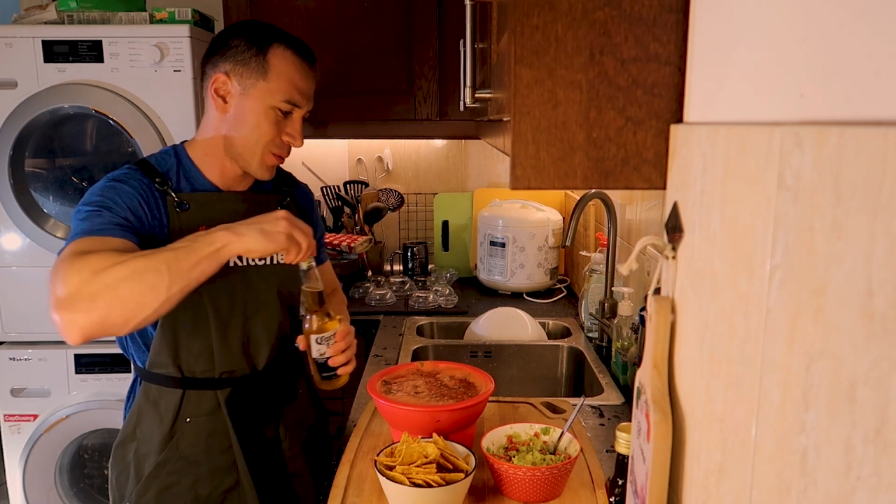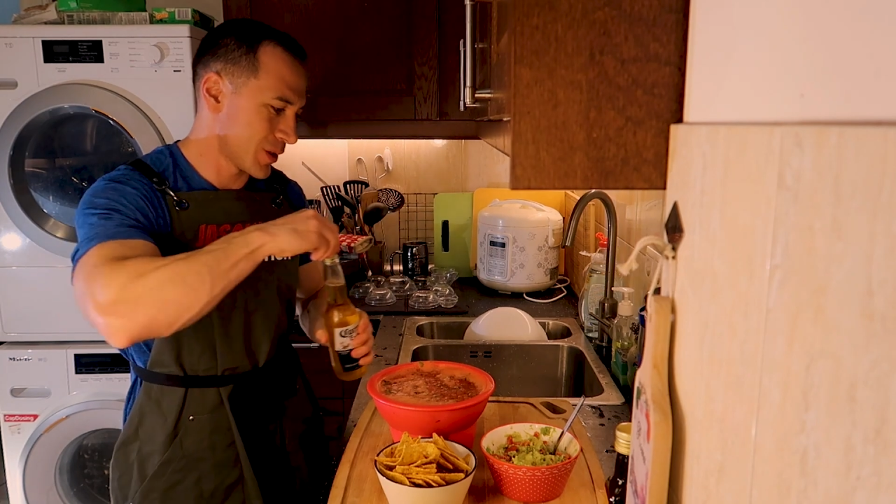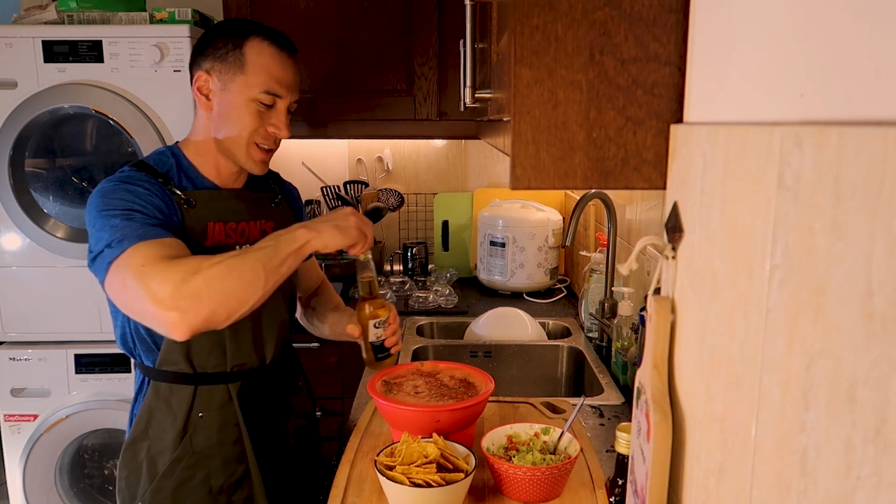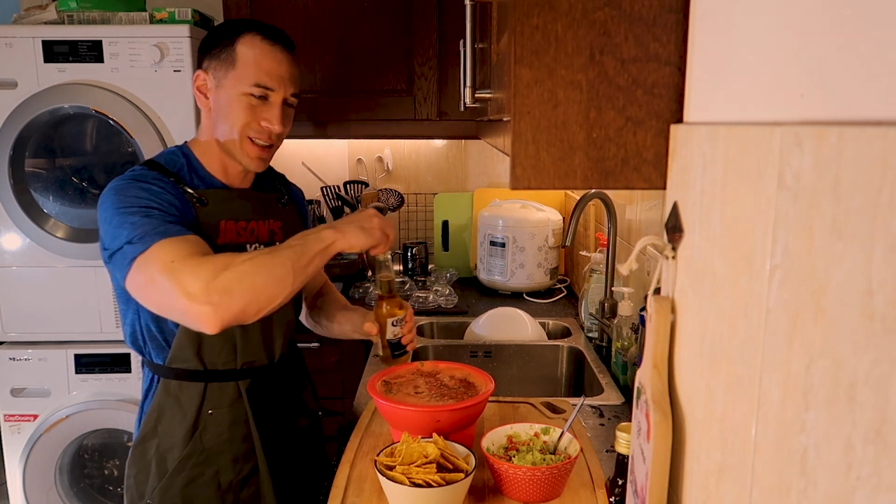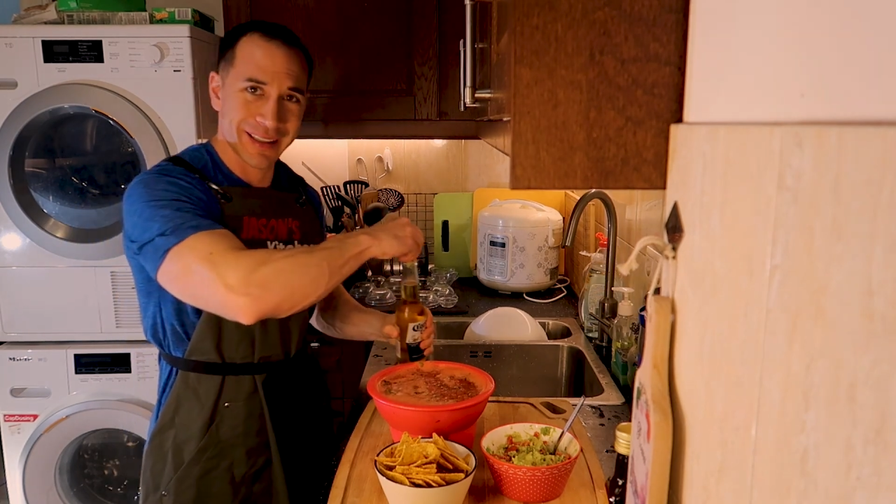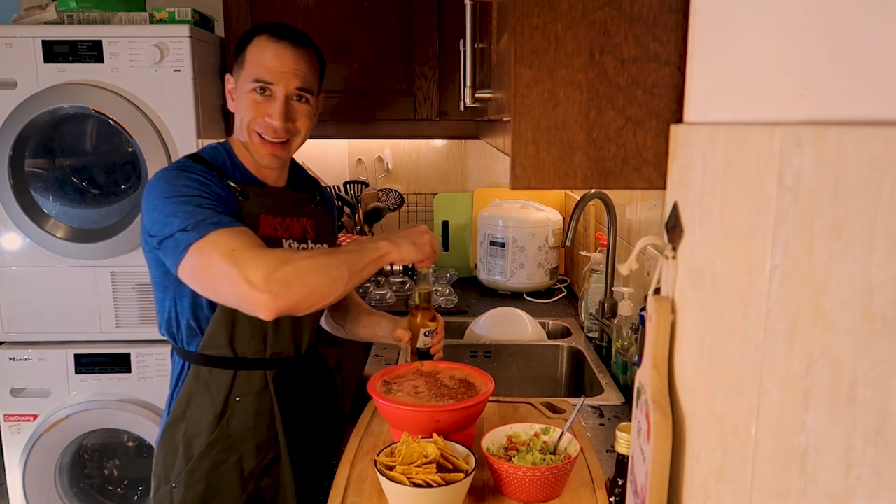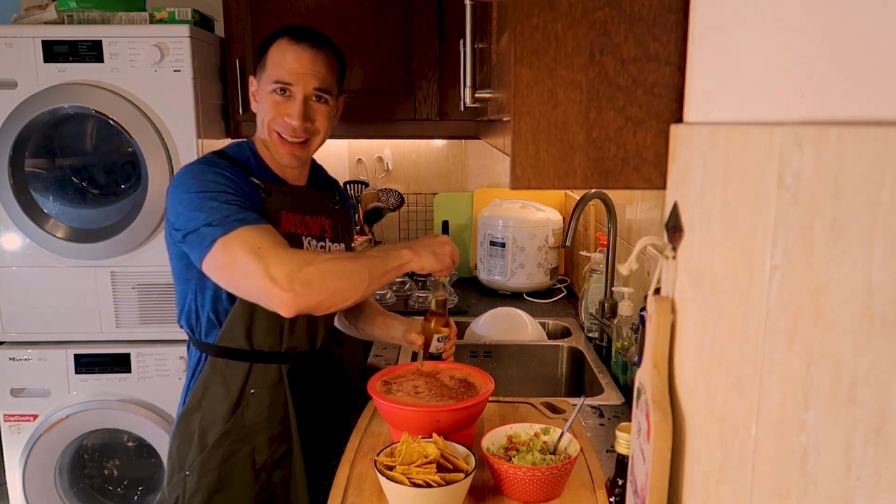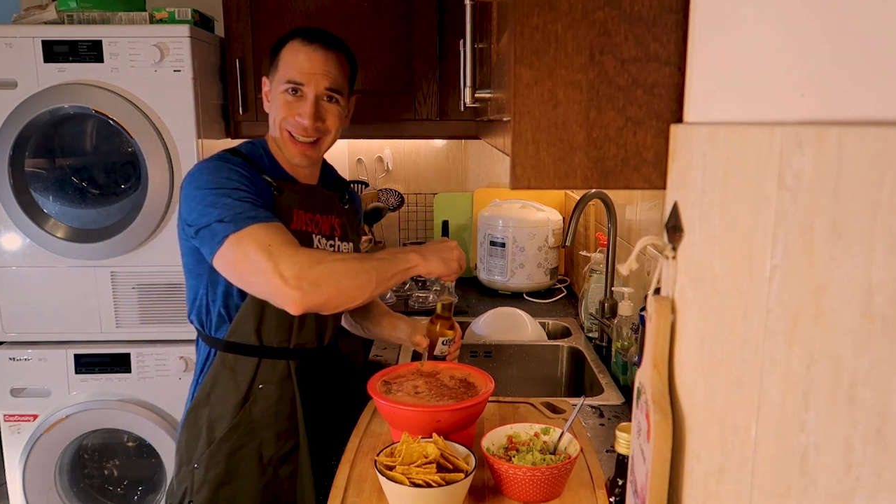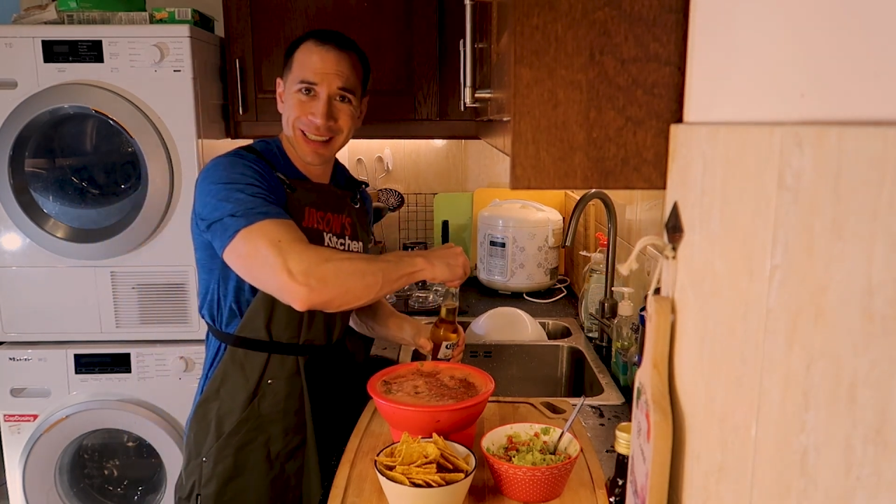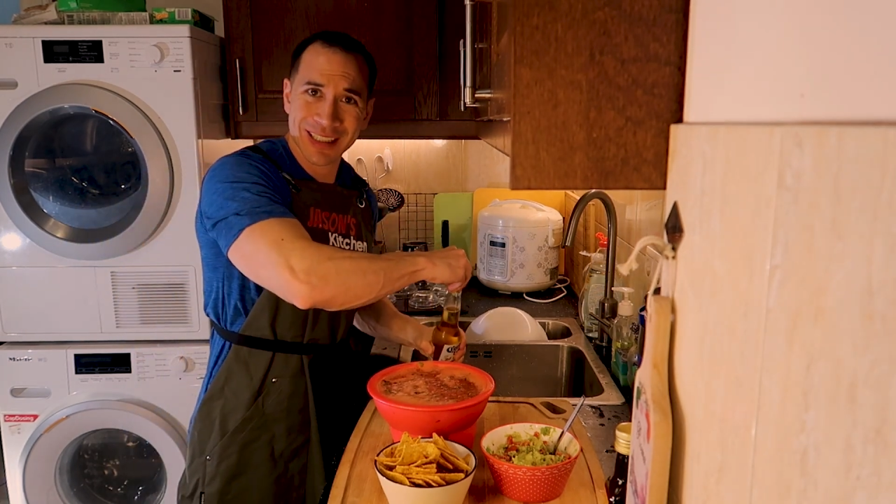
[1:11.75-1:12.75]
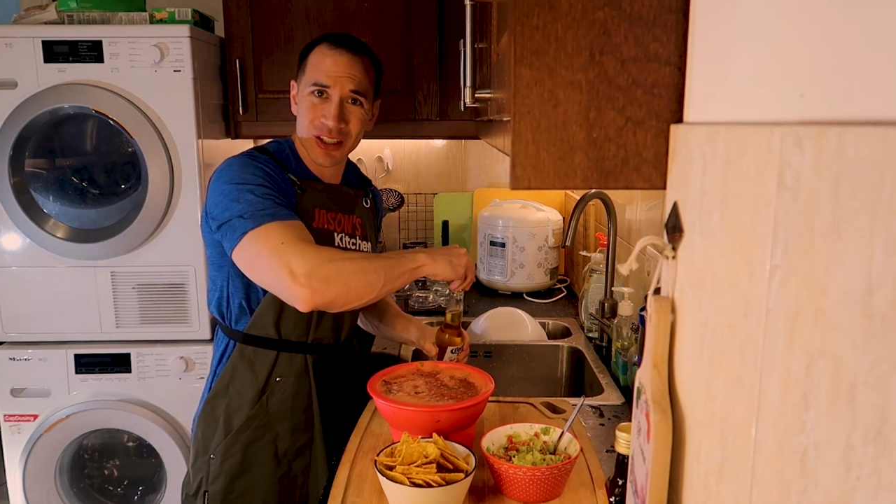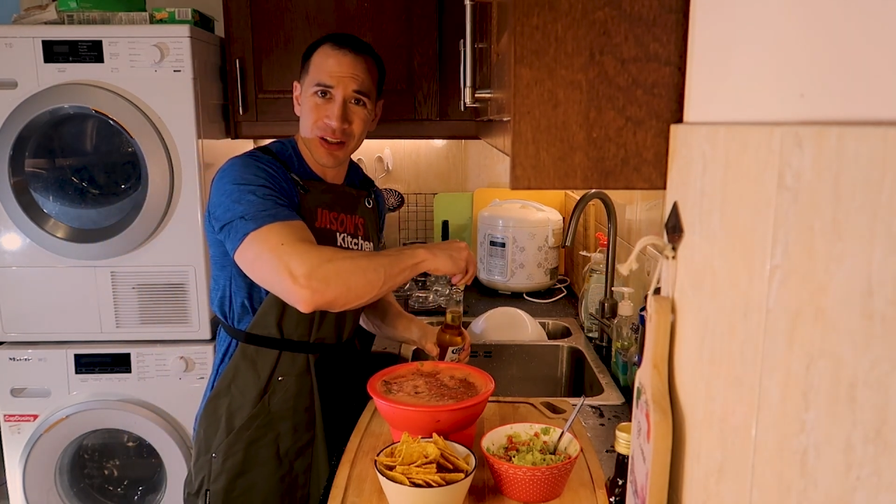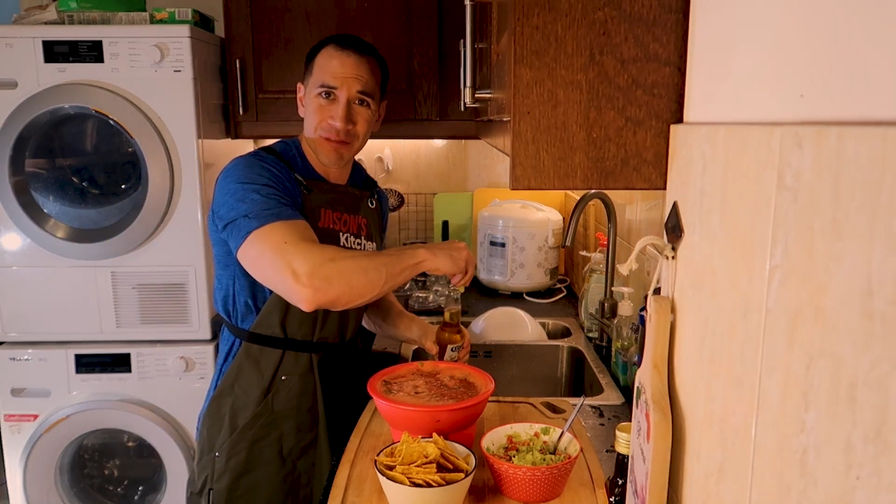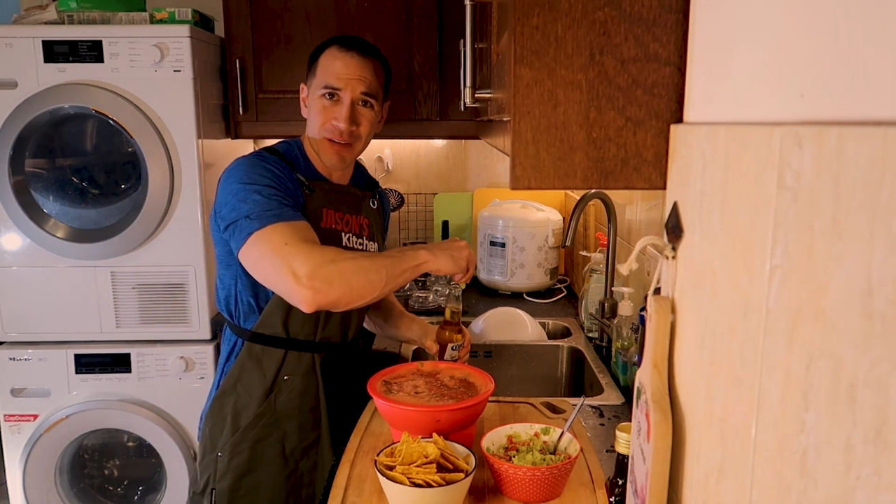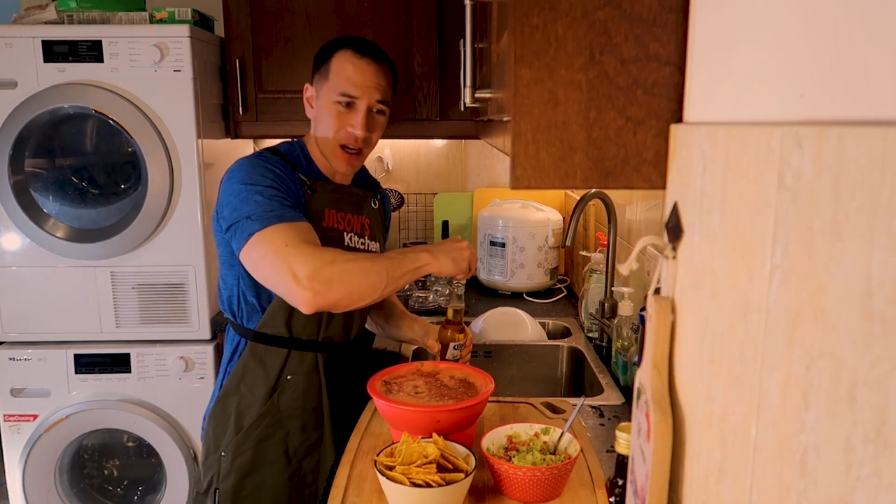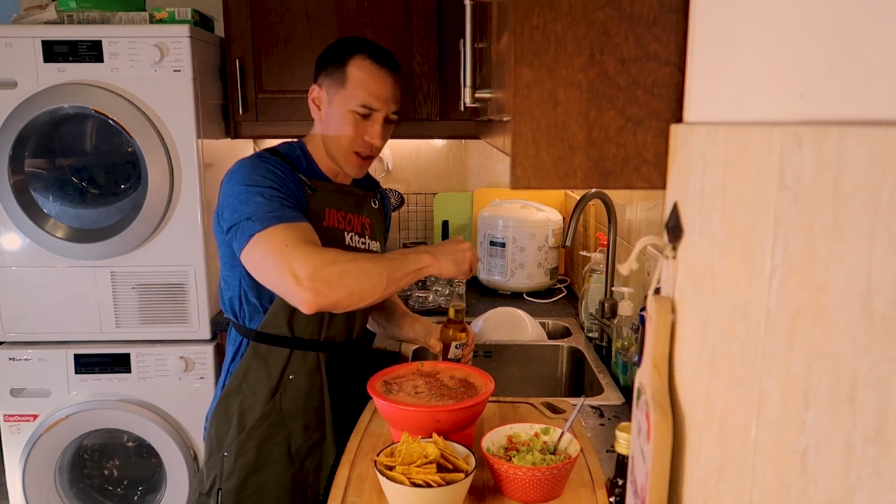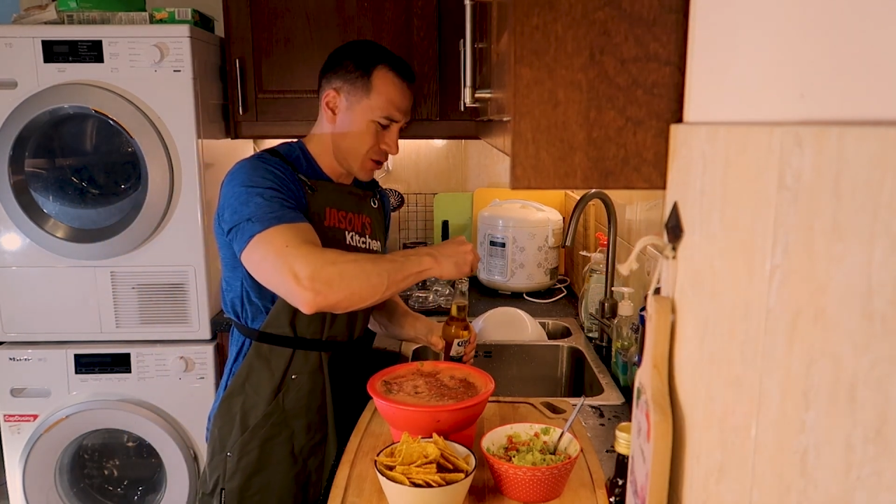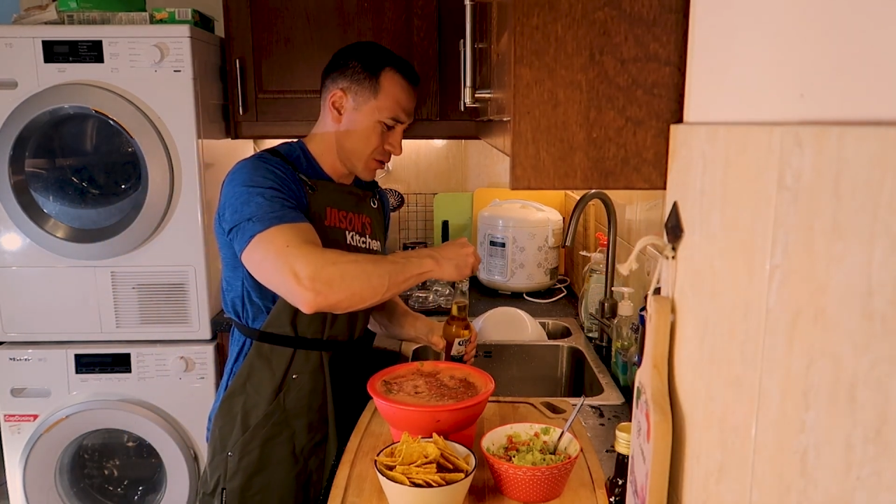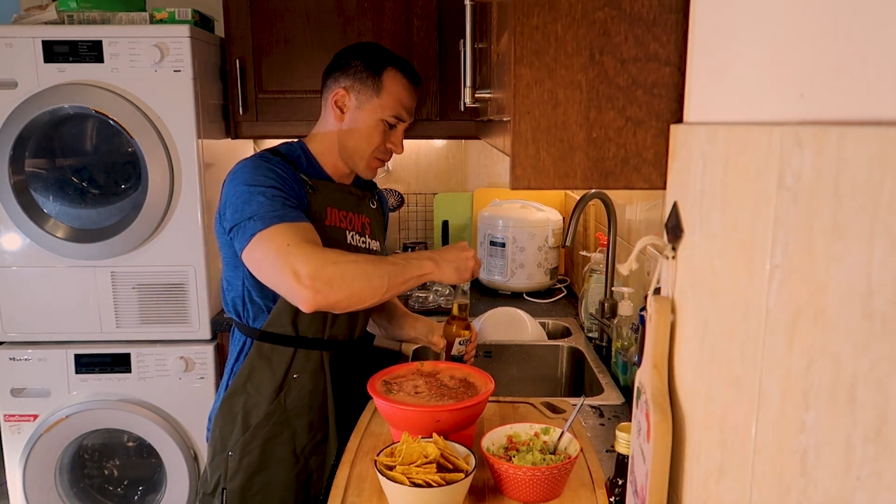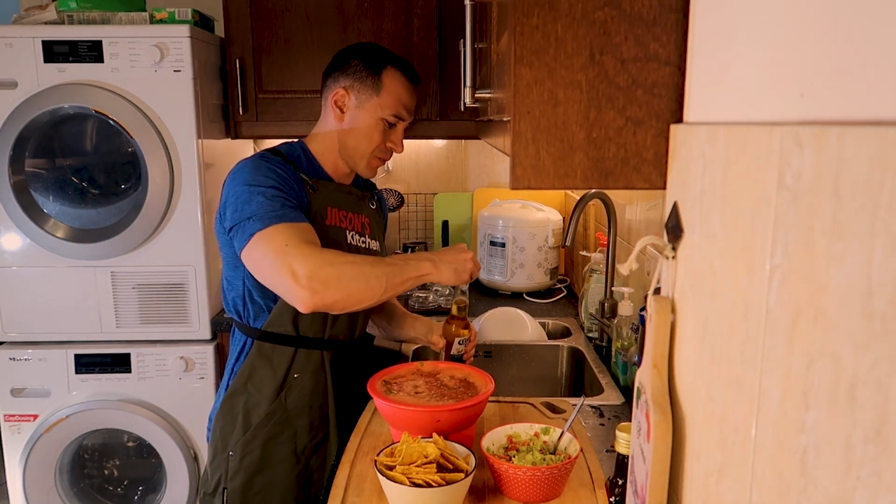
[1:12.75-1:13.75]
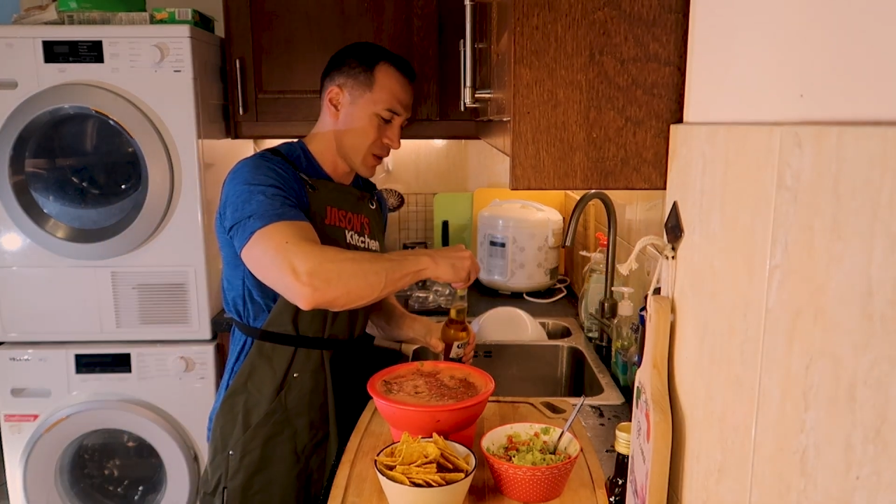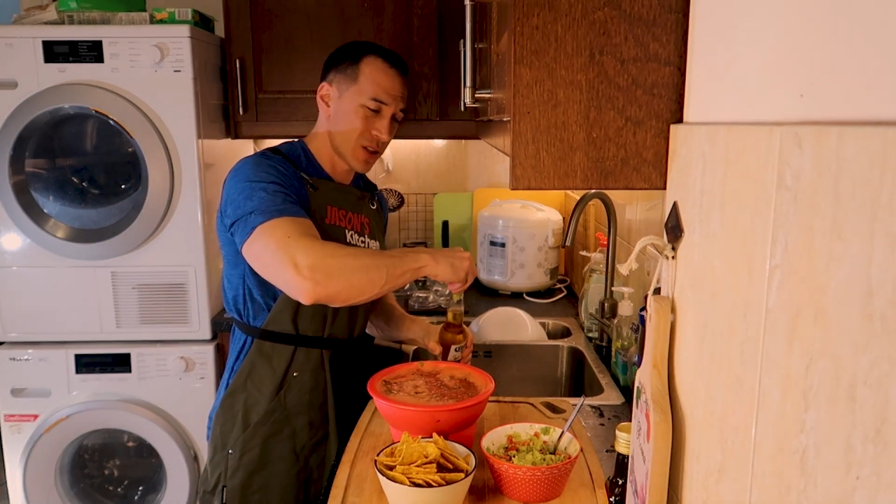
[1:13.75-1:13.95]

Was it easier to follow?